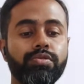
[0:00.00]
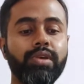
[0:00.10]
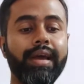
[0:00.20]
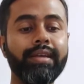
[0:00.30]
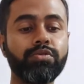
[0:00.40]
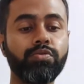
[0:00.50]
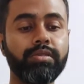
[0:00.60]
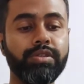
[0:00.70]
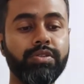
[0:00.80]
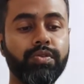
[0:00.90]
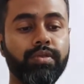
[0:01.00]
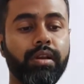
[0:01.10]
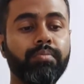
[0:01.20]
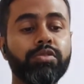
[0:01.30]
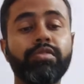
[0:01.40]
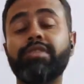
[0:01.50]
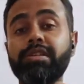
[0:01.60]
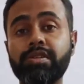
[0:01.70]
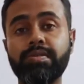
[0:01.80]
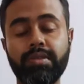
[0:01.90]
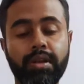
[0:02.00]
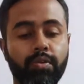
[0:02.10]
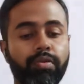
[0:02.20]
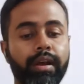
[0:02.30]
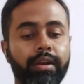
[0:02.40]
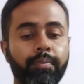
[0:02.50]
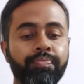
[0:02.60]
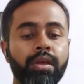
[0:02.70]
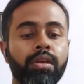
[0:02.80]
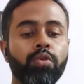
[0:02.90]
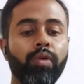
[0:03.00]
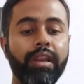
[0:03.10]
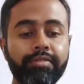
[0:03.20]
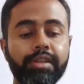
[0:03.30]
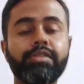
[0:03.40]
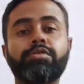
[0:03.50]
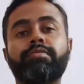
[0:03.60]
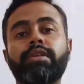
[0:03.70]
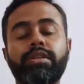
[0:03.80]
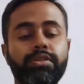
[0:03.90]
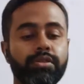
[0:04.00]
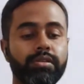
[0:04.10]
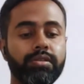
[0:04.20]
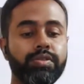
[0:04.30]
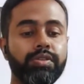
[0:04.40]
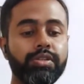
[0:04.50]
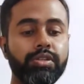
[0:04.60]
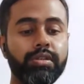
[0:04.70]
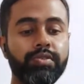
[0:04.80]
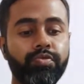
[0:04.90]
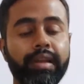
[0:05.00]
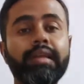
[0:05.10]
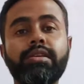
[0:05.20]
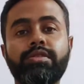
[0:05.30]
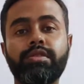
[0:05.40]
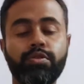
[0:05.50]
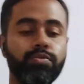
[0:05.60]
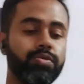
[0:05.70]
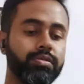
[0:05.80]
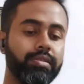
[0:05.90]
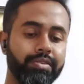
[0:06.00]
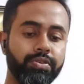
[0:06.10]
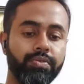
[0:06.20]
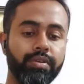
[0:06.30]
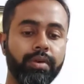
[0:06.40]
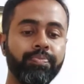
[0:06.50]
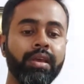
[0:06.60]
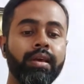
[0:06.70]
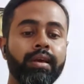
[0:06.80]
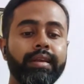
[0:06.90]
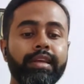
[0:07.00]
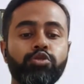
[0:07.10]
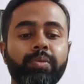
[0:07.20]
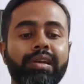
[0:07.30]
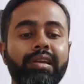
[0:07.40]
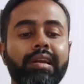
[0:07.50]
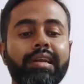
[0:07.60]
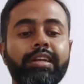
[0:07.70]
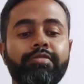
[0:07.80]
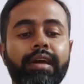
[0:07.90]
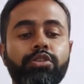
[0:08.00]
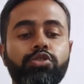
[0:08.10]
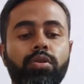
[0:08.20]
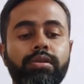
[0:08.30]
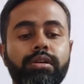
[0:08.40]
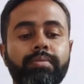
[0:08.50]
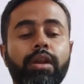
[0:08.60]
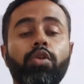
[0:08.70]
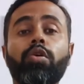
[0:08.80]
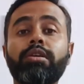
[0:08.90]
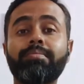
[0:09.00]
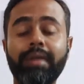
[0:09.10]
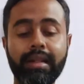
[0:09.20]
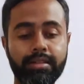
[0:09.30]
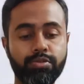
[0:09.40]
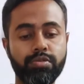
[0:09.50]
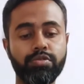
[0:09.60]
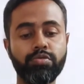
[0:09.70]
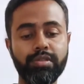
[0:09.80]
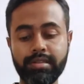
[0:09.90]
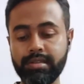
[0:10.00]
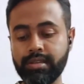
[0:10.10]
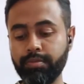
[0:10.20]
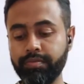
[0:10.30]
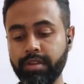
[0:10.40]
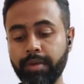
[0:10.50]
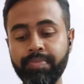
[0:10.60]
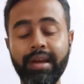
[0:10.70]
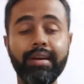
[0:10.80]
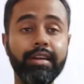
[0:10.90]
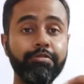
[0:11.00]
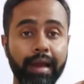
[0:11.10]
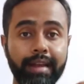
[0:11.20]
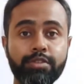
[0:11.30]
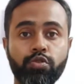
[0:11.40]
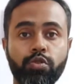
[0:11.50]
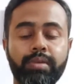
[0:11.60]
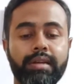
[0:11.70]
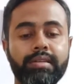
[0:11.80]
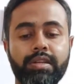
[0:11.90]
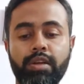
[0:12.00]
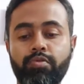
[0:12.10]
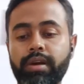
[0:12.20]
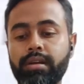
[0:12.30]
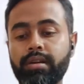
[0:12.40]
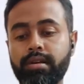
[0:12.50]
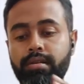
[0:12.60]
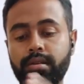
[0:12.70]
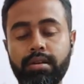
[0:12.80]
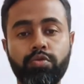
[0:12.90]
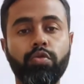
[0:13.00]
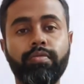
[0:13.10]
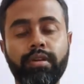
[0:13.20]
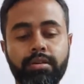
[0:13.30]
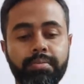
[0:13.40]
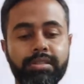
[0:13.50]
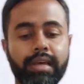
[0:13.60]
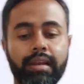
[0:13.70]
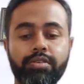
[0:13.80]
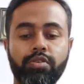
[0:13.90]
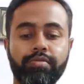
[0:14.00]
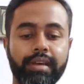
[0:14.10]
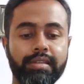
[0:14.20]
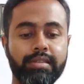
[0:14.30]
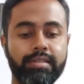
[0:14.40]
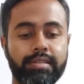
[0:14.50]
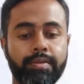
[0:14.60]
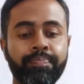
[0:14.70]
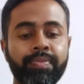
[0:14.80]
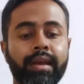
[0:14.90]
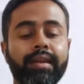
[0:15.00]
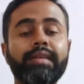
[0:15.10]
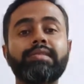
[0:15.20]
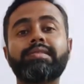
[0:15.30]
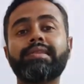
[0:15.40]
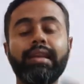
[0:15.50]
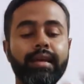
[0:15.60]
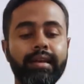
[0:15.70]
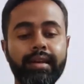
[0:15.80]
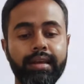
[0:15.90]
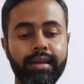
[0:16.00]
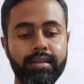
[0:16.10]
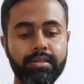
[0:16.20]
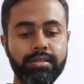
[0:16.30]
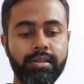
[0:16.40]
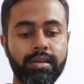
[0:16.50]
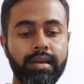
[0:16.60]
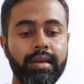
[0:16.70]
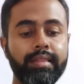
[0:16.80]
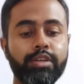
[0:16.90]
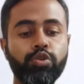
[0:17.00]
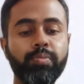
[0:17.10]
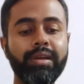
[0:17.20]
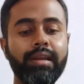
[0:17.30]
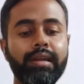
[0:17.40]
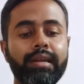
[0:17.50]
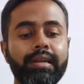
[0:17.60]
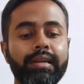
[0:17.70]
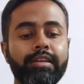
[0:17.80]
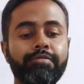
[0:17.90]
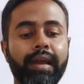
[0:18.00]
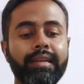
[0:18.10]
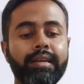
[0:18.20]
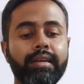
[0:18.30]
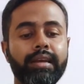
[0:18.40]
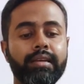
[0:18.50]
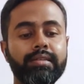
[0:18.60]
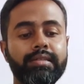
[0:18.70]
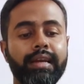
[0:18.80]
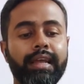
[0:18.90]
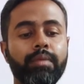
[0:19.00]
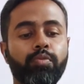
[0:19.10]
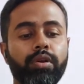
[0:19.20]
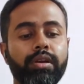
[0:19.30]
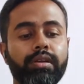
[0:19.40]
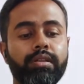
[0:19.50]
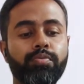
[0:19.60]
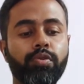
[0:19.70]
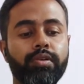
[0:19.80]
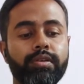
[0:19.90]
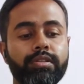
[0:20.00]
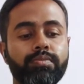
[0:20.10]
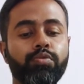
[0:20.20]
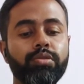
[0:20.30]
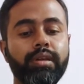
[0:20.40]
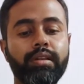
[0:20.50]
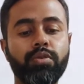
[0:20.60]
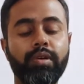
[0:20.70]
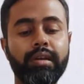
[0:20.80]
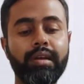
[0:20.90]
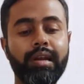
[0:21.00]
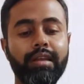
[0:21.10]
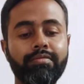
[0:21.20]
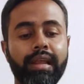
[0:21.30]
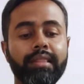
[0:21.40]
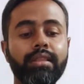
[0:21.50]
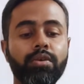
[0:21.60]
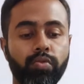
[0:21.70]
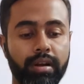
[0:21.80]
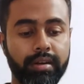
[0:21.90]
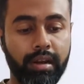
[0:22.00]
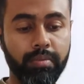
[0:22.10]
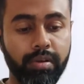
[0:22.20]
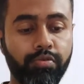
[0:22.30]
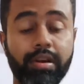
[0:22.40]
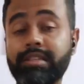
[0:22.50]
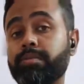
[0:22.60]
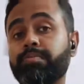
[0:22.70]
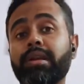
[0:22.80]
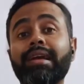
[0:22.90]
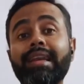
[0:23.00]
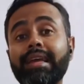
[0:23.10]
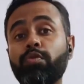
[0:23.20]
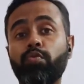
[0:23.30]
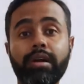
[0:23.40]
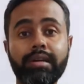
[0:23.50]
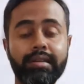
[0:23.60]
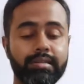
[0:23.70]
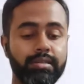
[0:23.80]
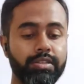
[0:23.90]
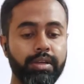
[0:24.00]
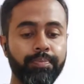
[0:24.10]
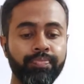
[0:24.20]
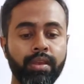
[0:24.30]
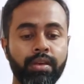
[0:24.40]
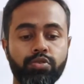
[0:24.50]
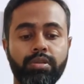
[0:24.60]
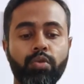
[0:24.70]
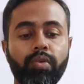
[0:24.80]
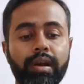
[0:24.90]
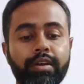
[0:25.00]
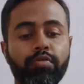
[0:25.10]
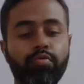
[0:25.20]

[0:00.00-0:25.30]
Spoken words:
high schools, etc., numbers of teachers required, qualifications of the teachers, teacher training institutes, etc. Next would be clearly defined short-term and long-term milestones. So these are some of the defined scope that is required to overcome the challenge of SDGs. Next is clear indicators. There should be clearly defined indicators that help monitor the progress both at the quantity level and the quality level. For example, clean water SDG. So the quality of